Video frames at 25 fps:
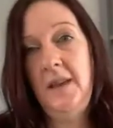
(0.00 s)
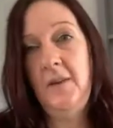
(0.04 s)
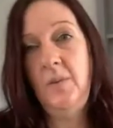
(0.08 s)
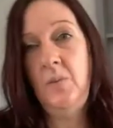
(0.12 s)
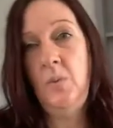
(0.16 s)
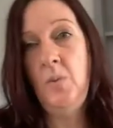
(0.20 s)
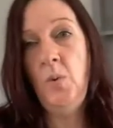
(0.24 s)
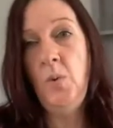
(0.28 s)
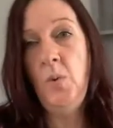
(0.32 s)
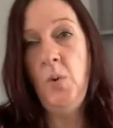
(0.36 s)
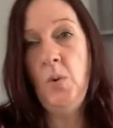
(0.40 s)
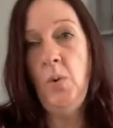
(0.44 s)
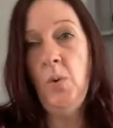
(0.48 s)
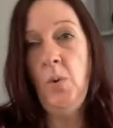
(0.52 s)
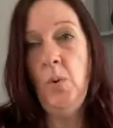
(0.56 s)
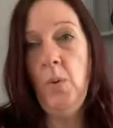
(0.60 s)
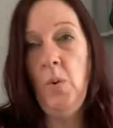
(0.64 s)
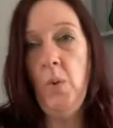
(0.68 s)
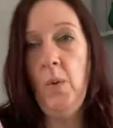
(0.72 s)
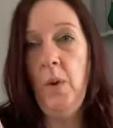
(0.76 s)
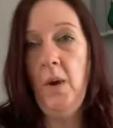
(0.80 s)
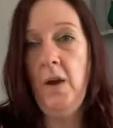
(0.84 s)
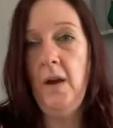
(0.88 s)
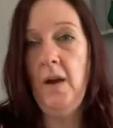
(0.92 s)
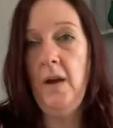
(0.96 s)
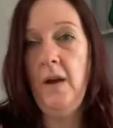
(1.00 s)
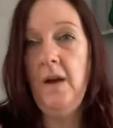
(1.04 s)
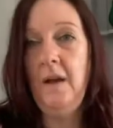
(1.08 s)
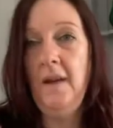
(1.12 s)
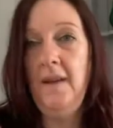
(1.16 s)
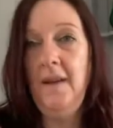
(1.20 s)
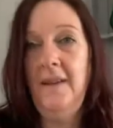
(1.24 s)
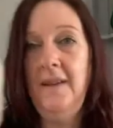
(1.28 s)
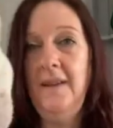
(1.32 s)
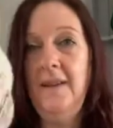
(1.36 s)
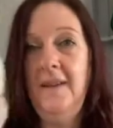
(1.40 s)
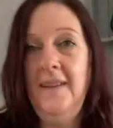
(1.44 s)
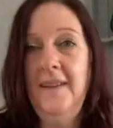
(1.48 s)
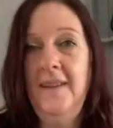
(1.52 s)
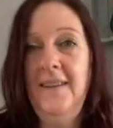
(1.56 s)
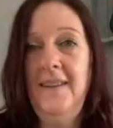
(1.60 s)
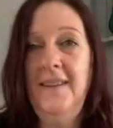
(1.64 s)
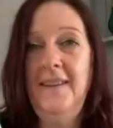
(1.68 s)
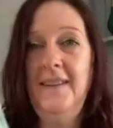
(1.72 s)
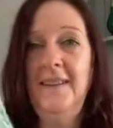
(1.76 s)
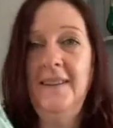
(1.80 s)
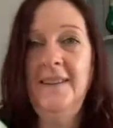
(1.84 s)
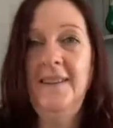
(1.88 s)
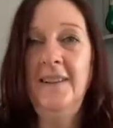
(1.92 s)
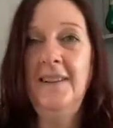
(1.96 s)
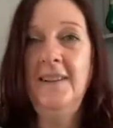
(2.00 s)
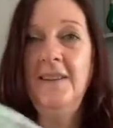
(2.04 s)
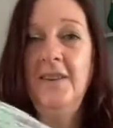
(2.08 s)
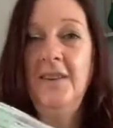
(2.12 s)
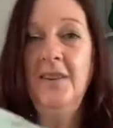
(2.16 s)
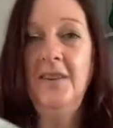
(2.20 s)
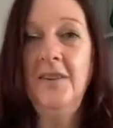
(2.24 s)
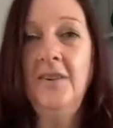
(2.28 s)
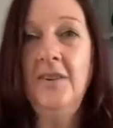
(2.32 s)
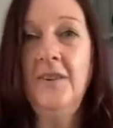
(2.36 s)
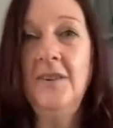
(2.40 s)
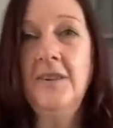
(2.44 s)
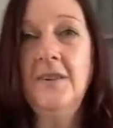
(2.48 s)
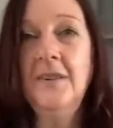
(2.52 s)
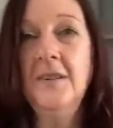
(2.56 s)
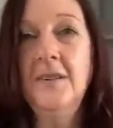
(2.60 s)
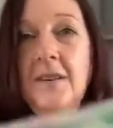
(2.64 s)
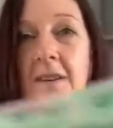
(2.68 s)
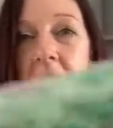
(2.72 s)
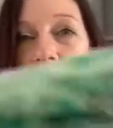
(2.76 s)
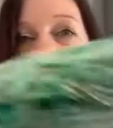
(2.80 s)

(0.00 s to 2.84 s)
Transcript: Mm-hmm. Look.